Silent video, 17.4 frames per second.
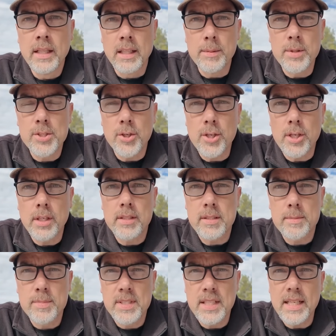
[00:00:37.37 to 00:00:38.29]
Let me show you
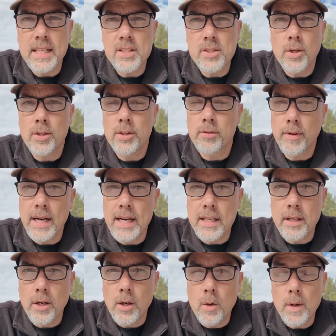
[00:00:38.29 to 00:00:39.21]
some settings on the
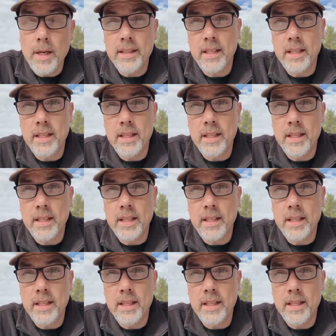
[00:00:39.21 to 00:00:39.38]
radio,